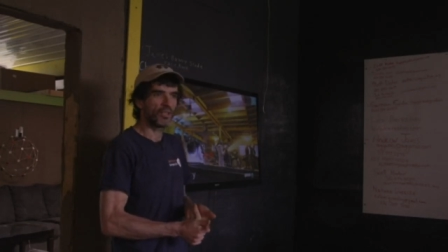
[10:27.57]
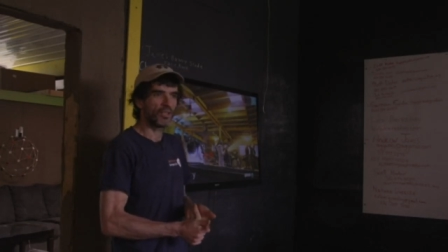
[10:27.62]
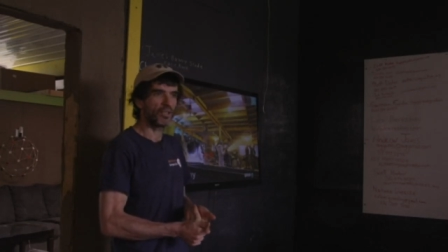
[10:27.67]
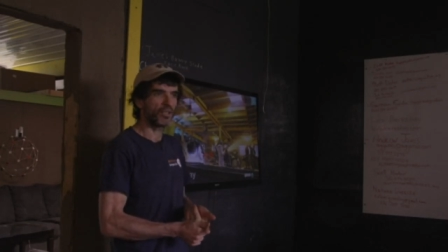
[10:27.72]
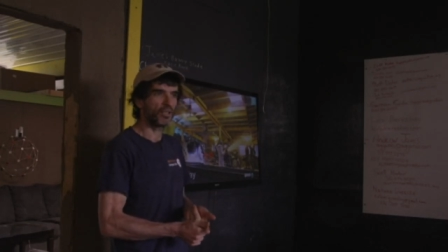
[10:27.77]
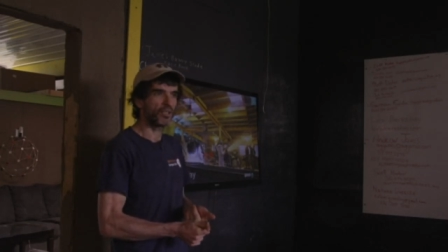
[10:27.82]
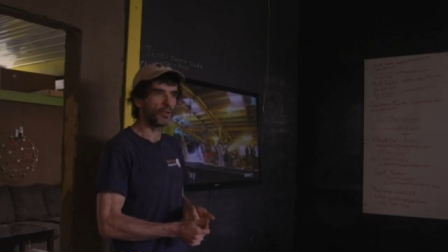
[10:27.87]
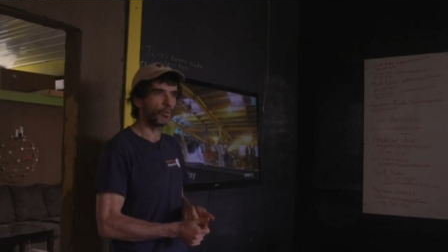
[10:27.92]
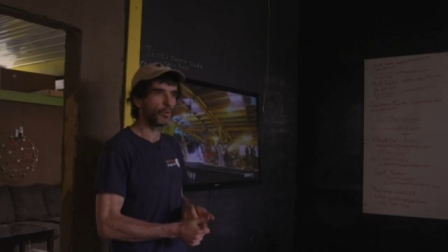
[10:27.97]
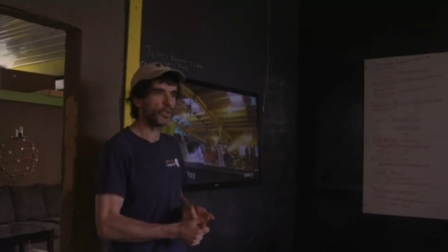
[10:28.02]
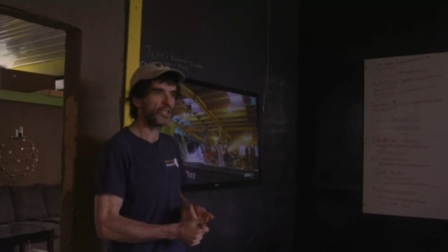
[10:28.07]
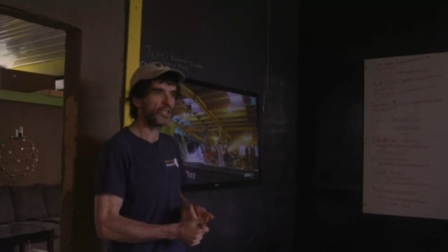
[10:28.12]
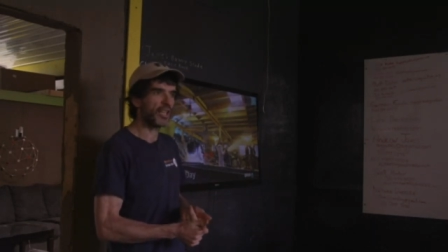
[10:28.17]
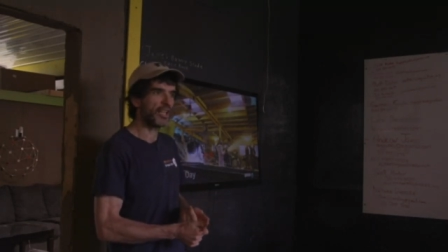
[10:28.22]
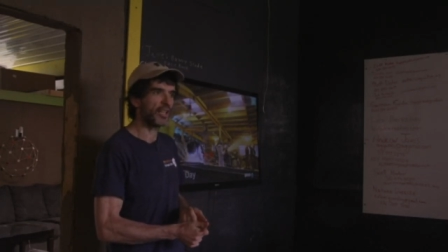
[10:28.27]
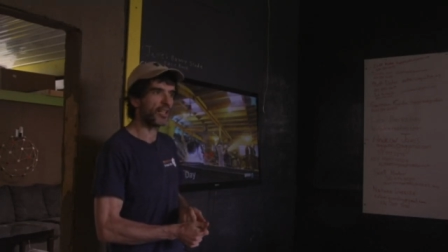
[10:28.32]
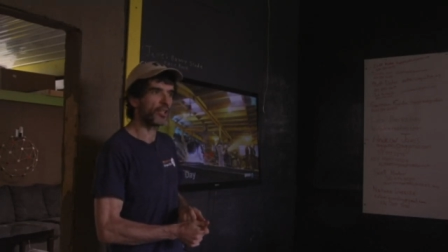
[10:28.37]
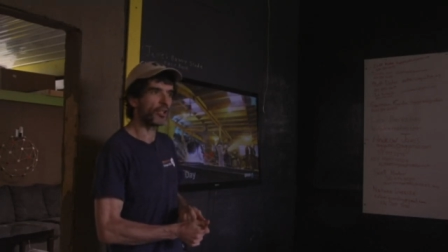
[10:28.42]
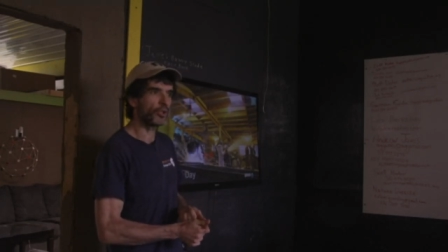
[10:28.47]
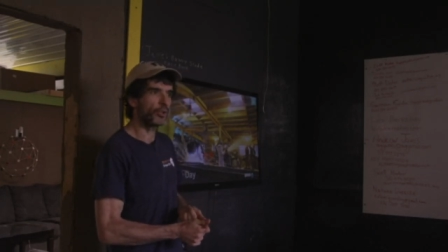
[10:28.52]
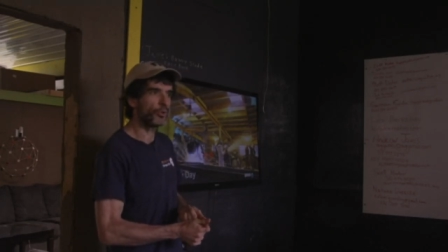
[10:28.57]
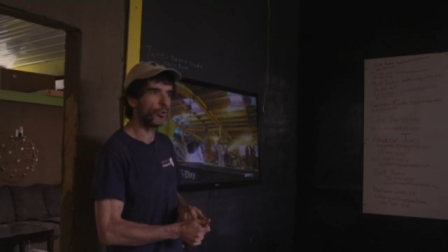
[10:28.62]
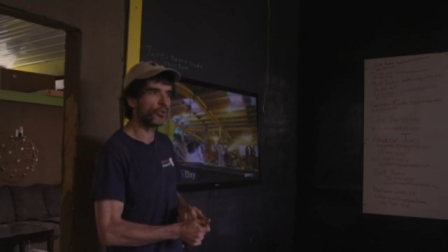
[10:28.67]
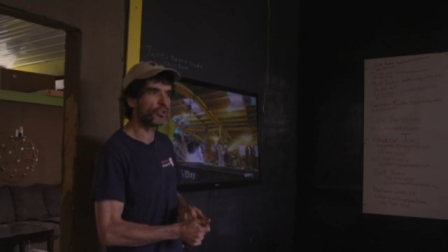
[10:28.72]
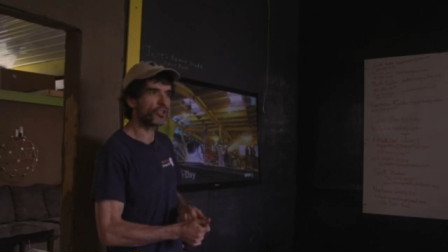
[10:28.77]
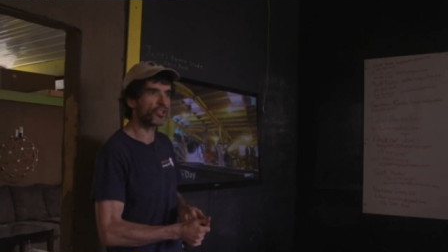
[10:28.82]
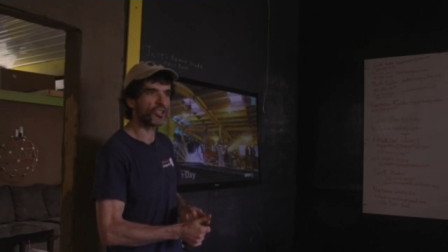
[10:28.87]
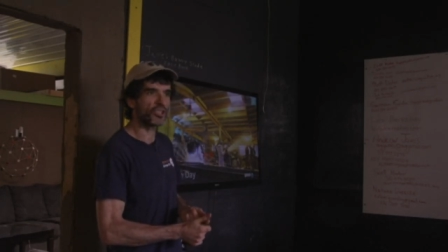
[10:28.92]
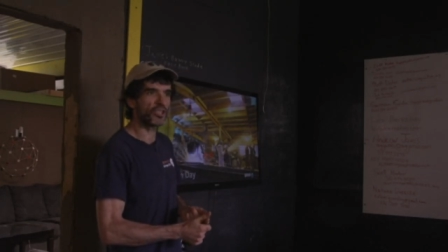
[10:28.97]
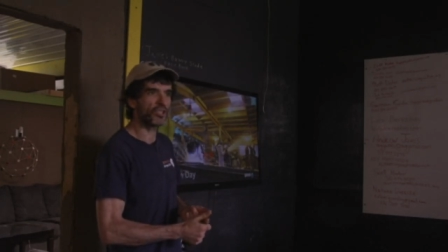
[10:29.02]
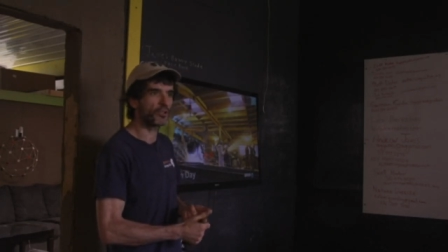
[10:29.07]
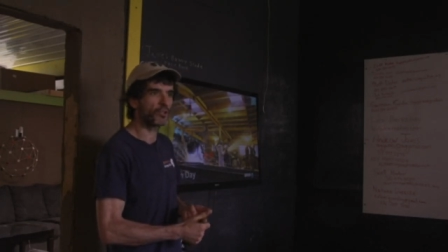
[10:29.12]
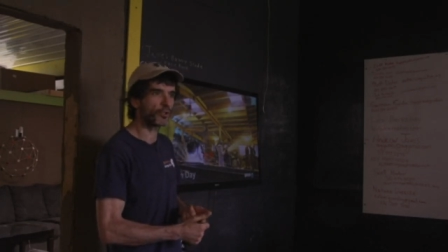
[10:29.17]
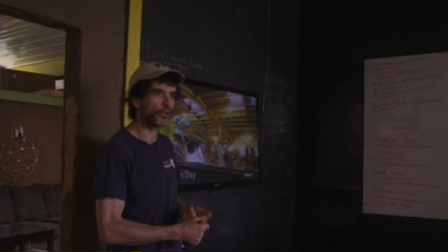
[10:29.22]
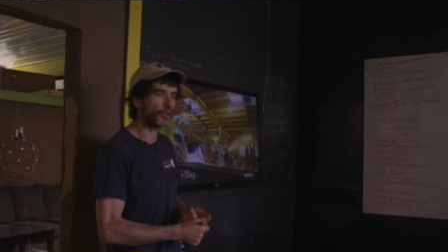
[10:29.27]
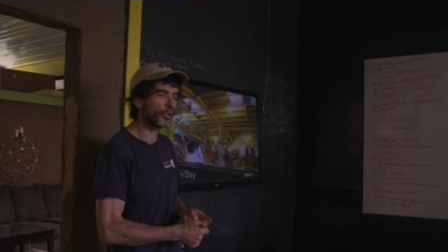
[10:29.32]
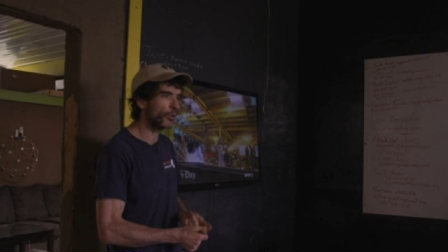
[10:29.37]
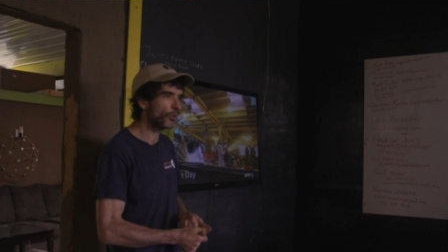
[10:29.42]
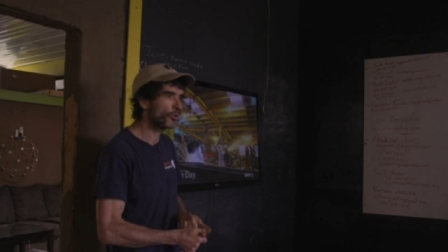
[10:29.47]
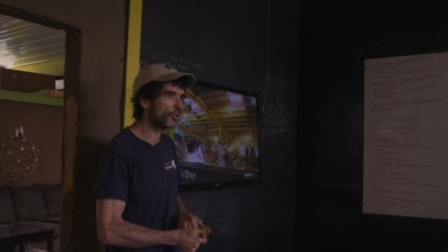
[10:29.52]
it would take huge skill
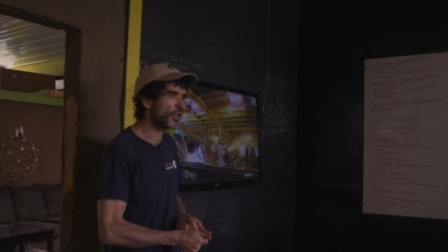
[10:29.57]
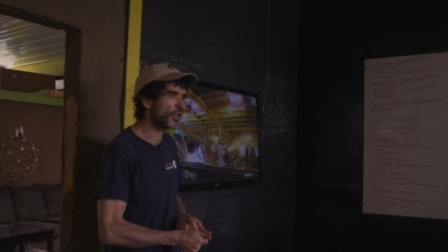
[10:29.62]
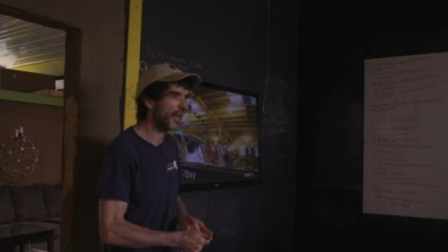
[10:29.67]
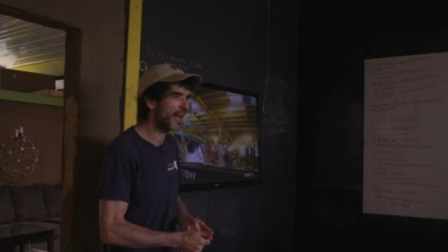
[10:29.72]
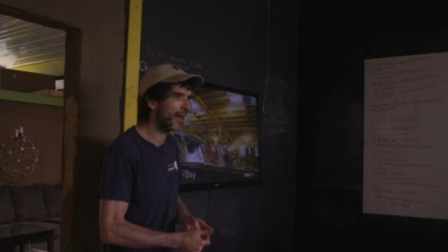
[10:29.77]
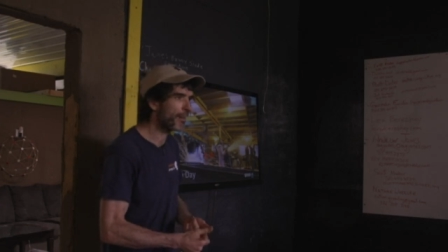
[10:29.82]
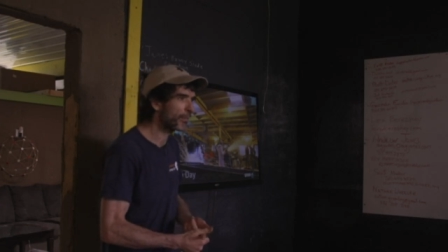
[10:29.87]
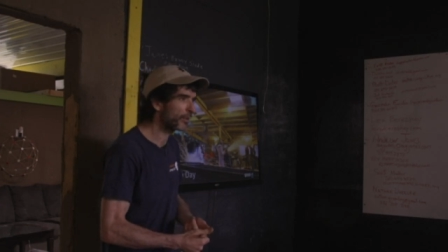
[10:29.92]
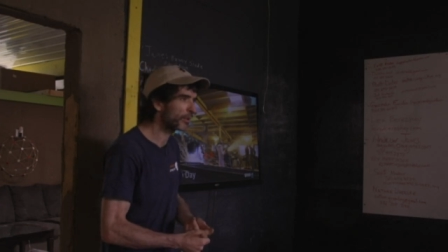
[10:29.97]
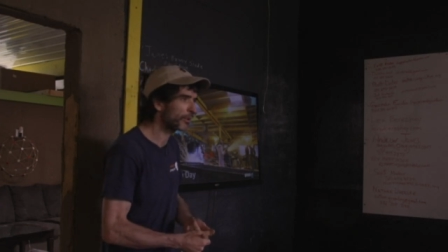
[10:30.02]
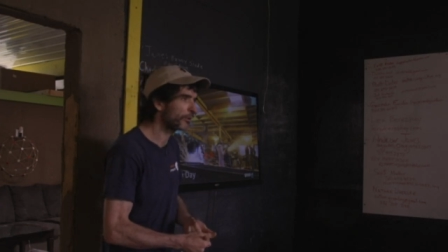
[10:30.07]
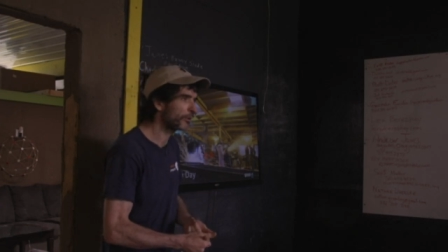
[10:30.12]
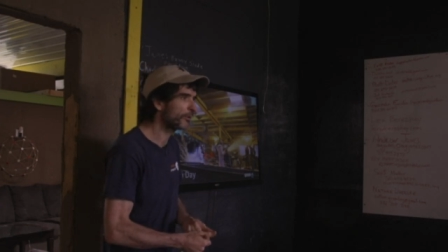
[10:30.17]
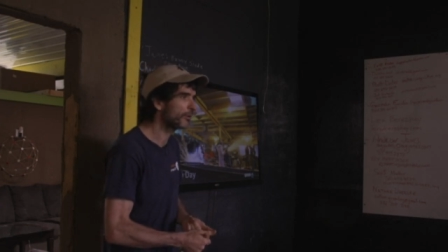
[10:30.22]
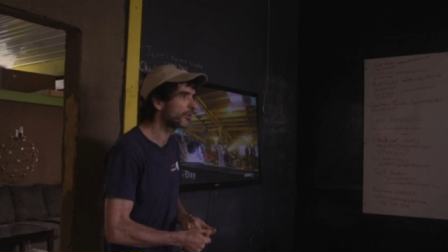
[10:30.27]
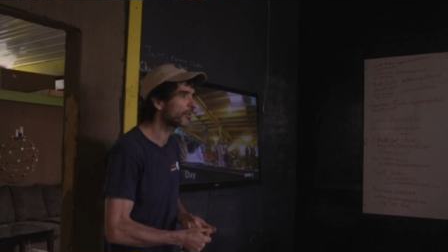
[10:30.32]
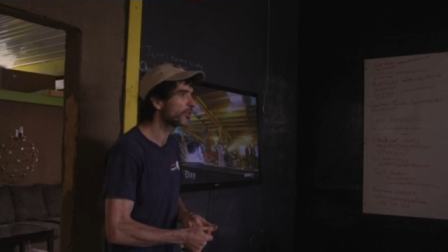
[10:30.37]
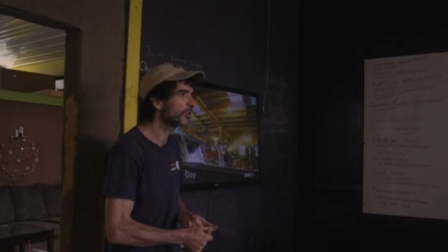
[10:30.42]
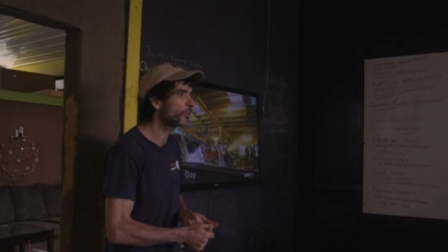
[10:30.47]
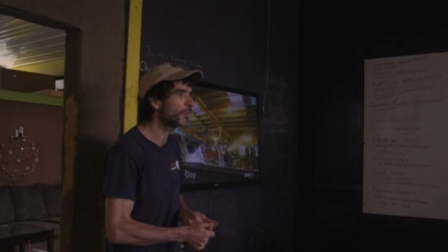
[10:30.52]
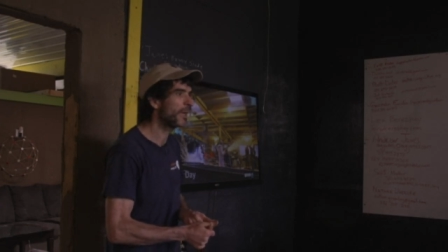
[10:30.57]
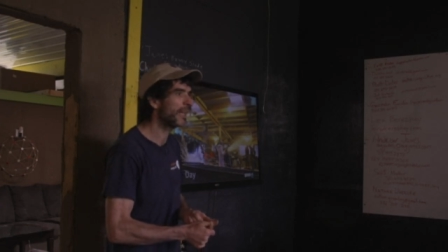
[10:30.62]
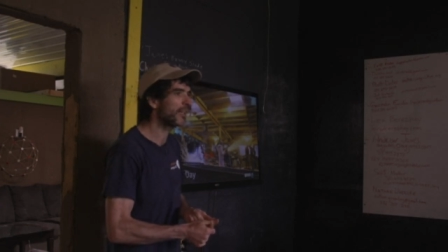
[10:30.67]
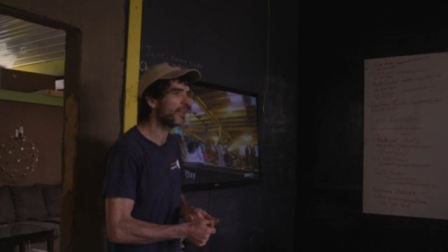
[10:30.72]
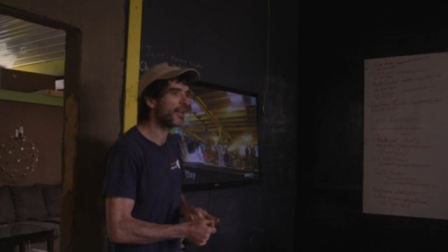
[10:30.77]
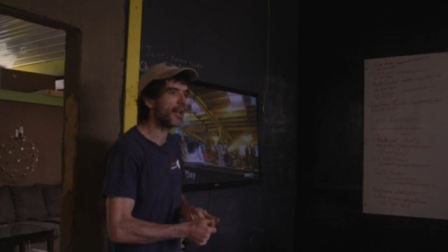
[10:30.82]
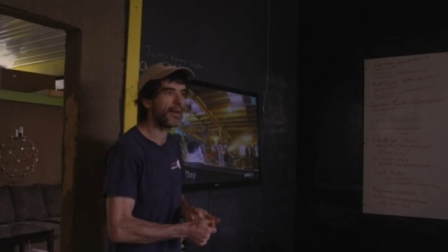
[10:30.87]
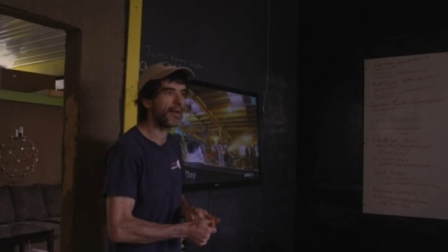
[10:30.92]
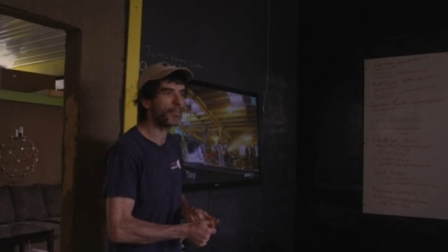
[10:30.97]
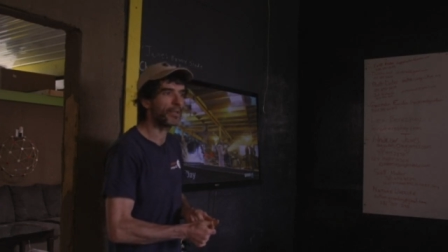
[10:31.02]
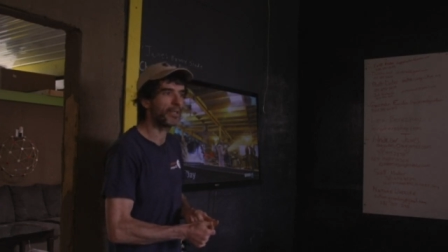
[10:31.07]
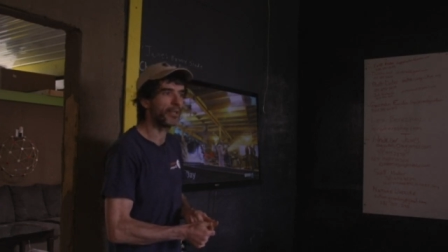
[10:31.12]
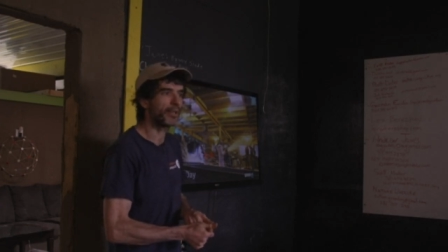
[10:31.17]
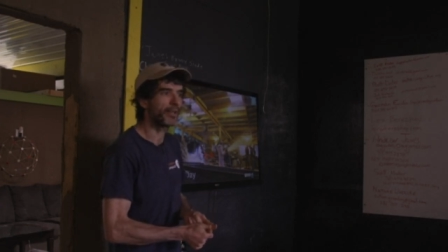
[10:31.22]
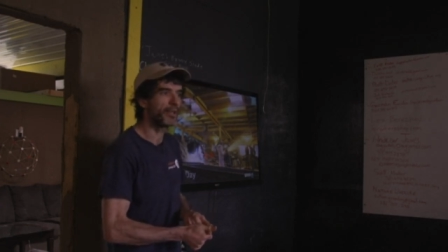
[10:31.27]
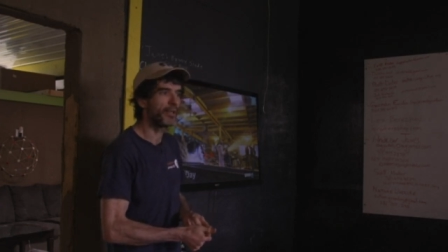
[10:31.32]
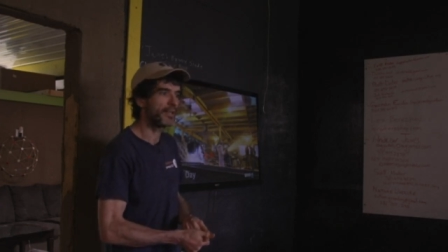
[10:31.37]
or huge capital to make it happen.